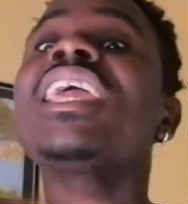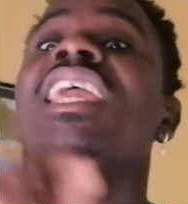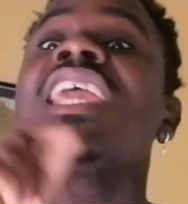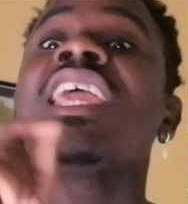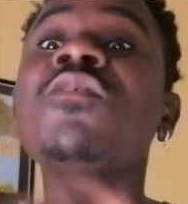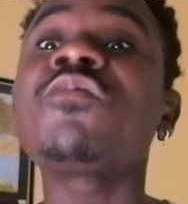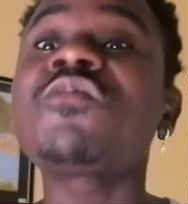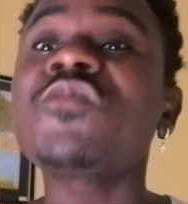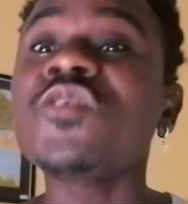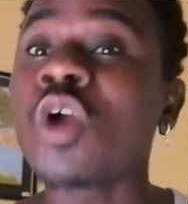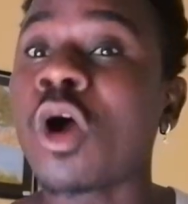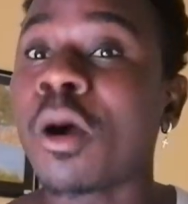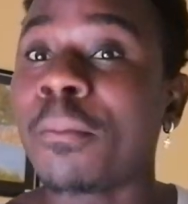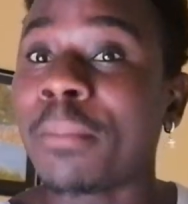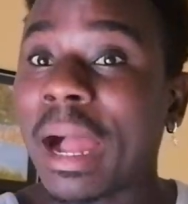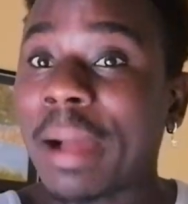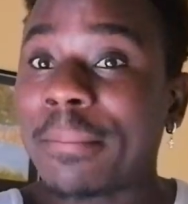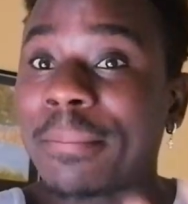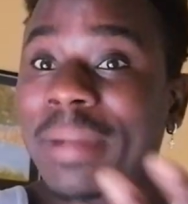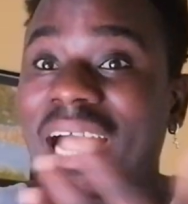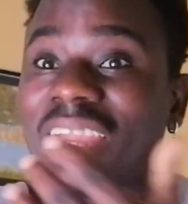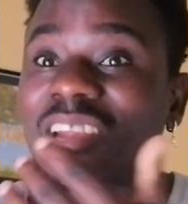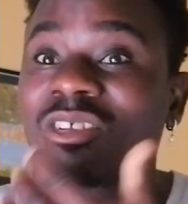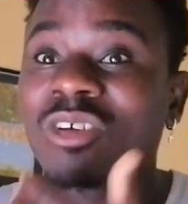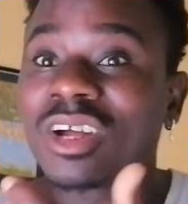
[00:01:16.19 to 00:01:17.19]
If your
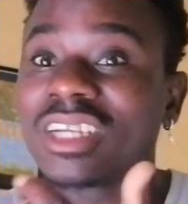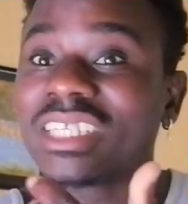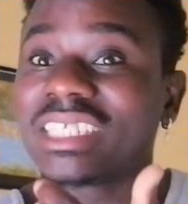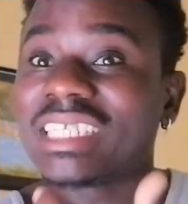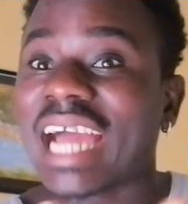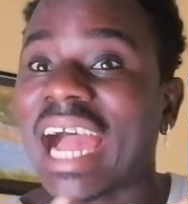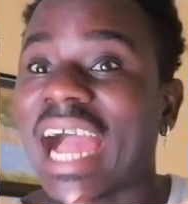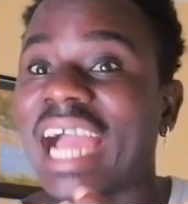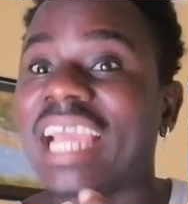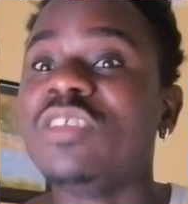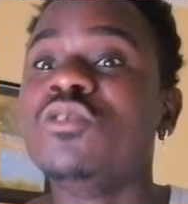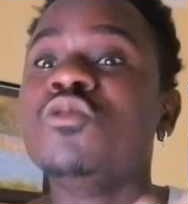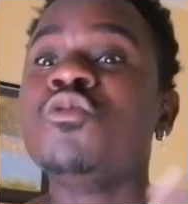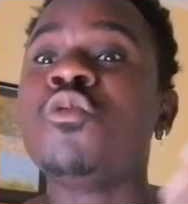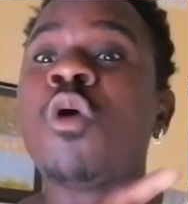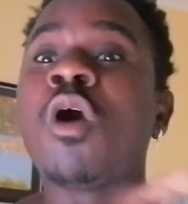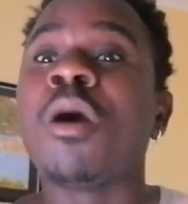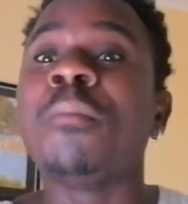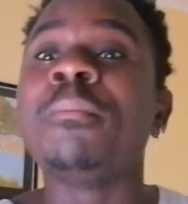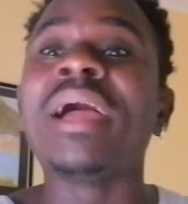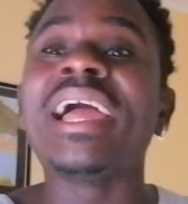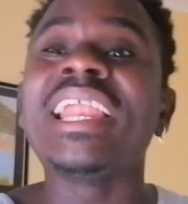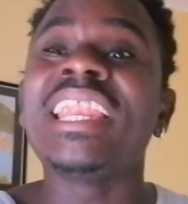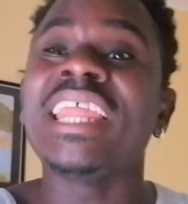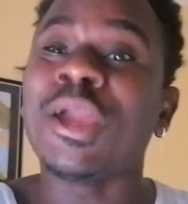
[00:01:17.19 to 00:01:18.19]
mama don't die, you
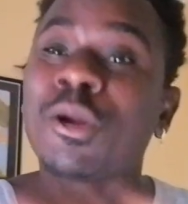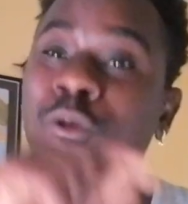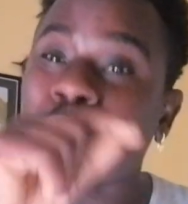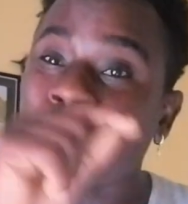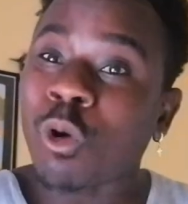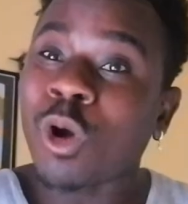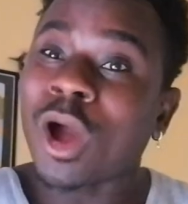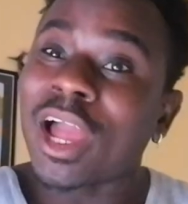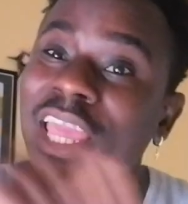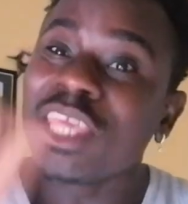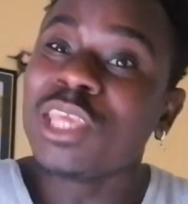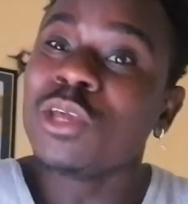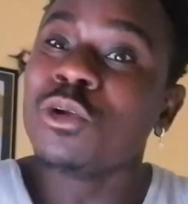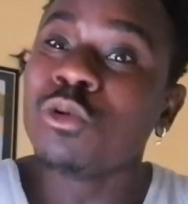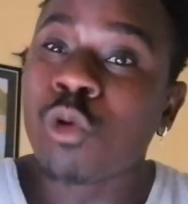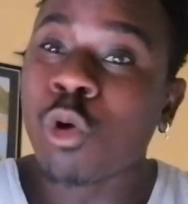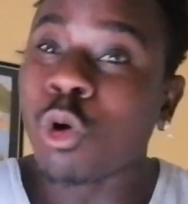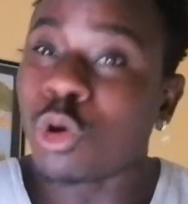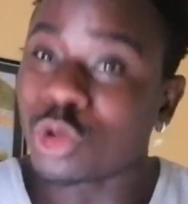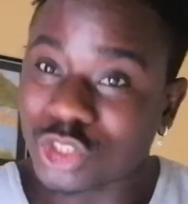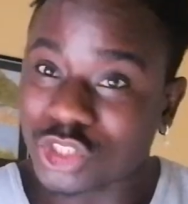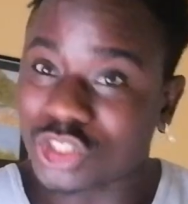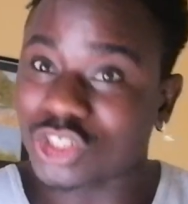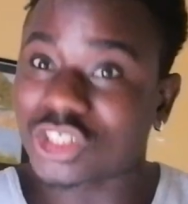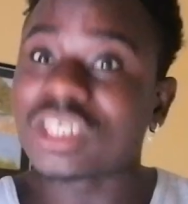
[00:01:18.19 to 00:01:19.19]
want me to call a
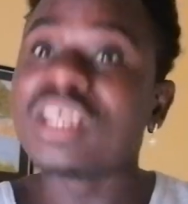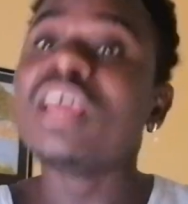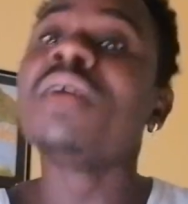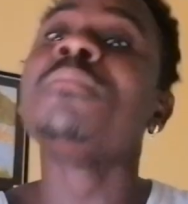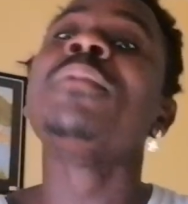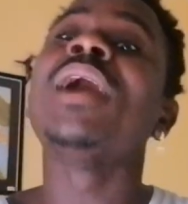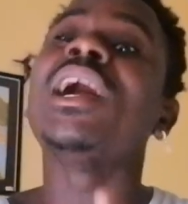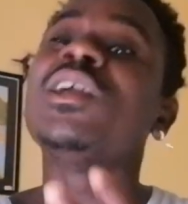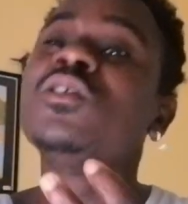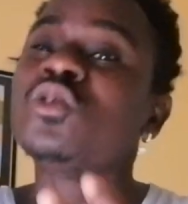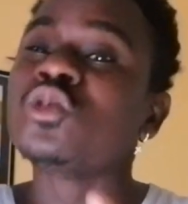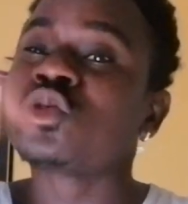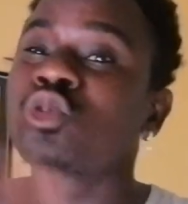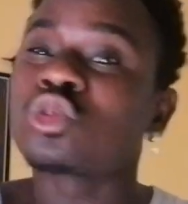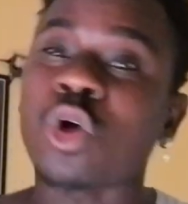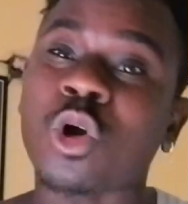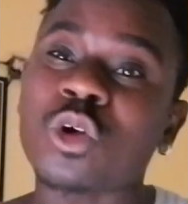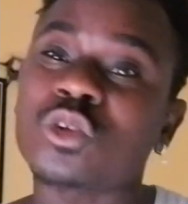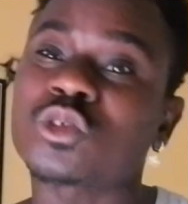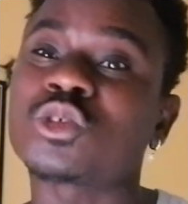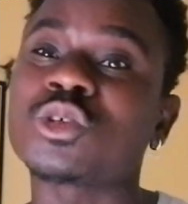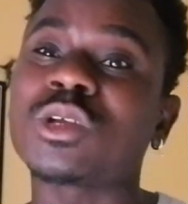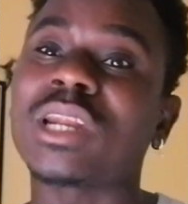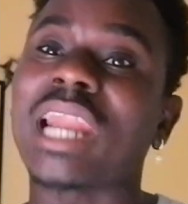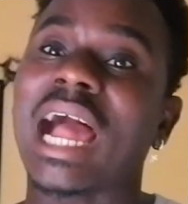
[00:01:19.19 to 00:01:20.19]
ghost, may you
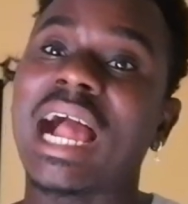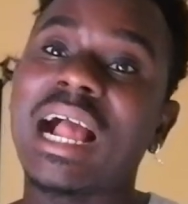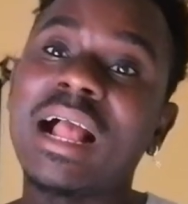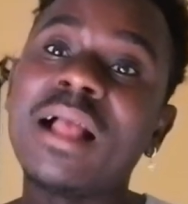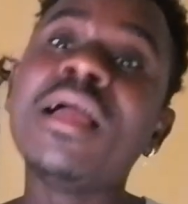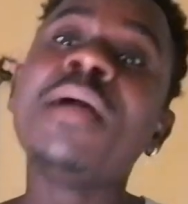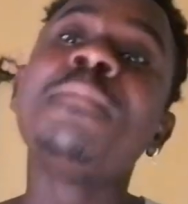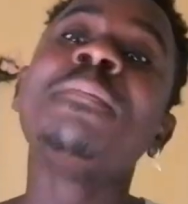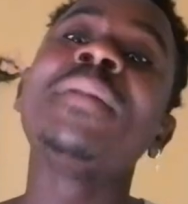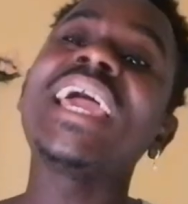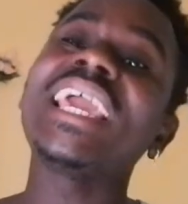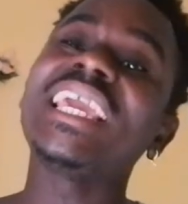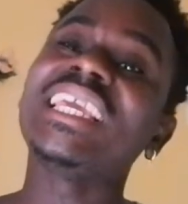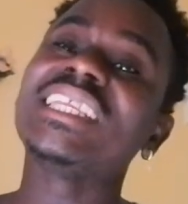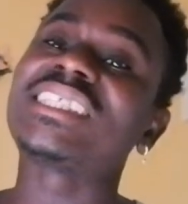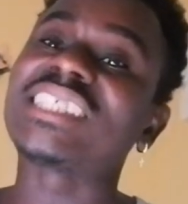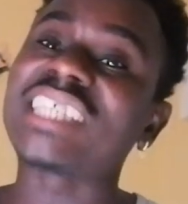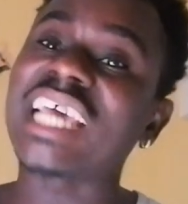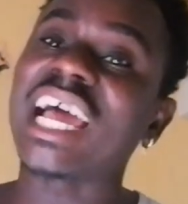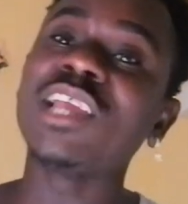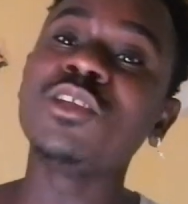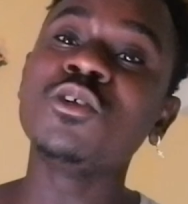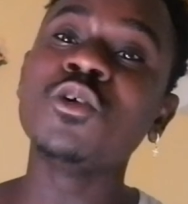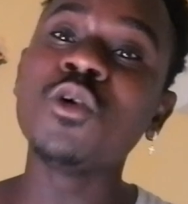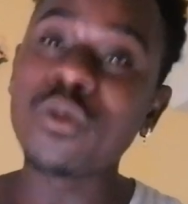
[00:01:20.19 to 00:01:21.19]
talk to her, may he
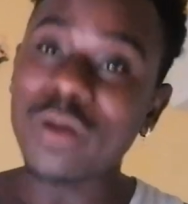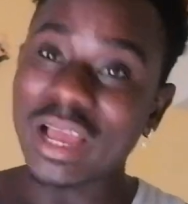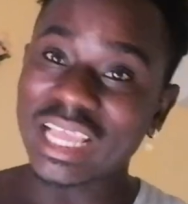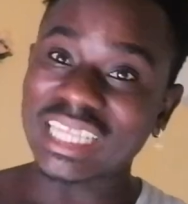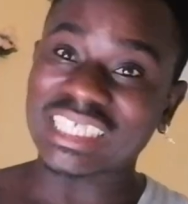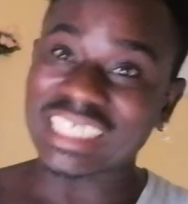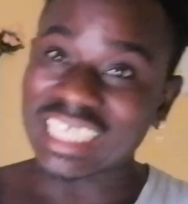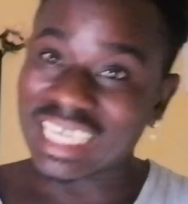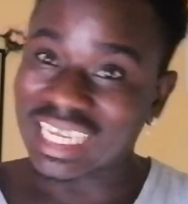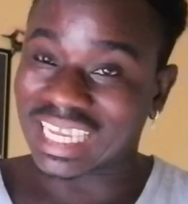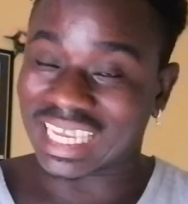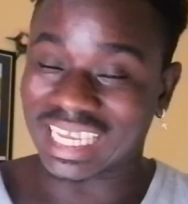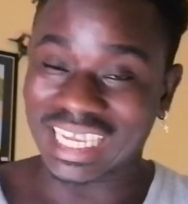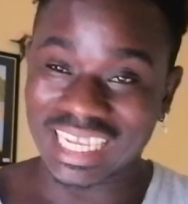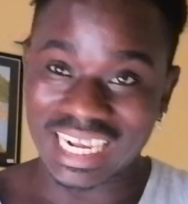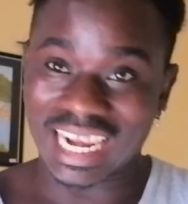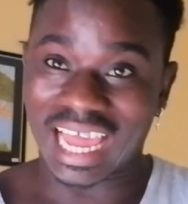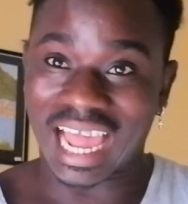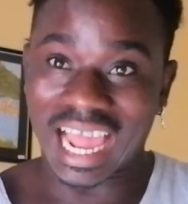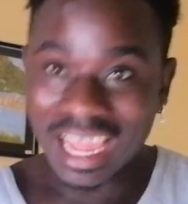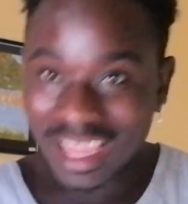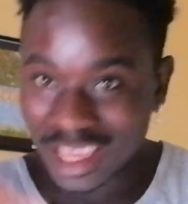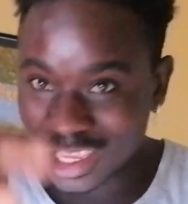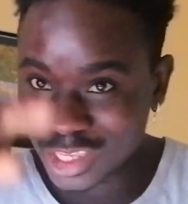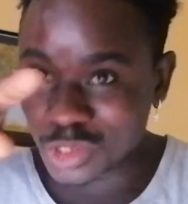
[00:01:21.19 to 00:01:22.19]
tell you waiting
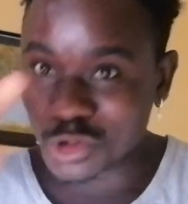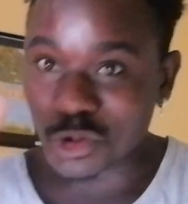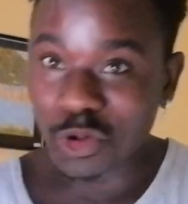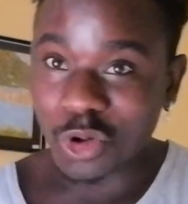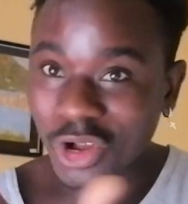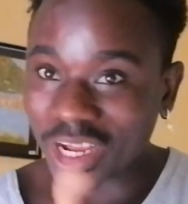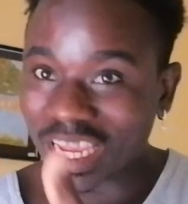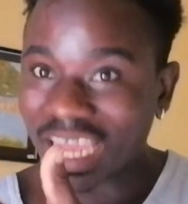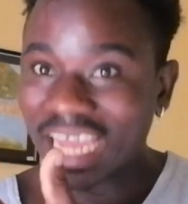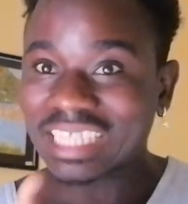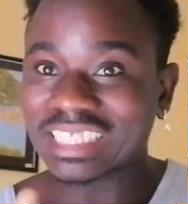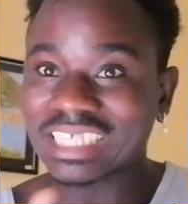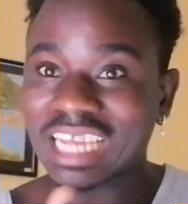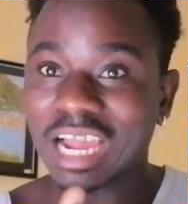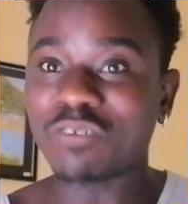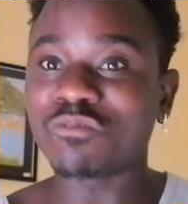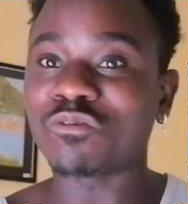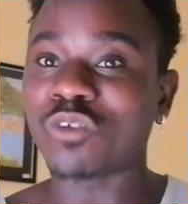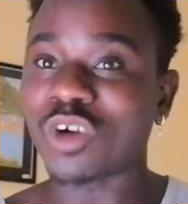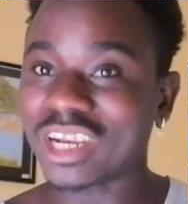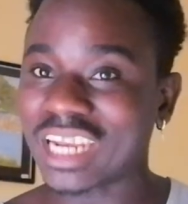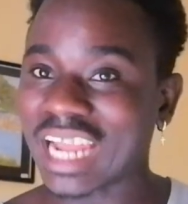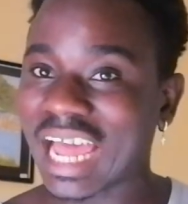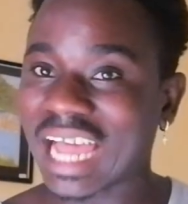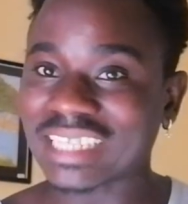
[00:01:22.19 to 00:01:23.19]
killer, you go get
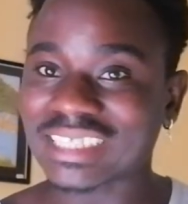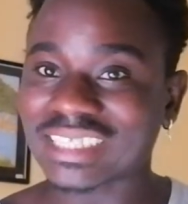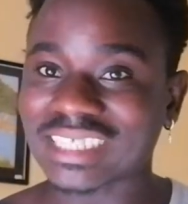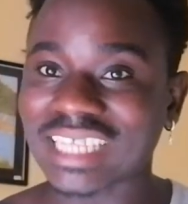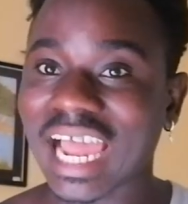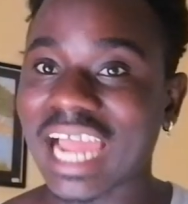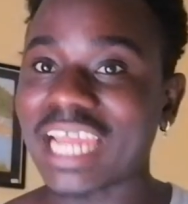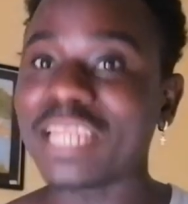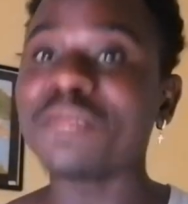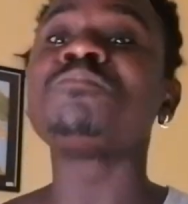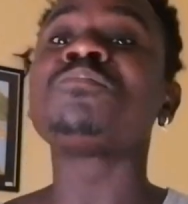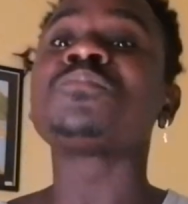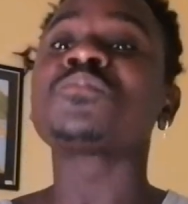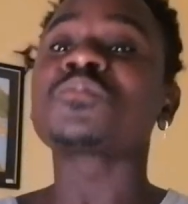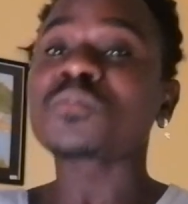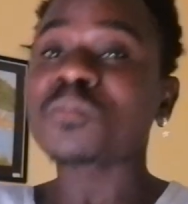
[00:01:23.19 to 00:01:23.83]
him for that side.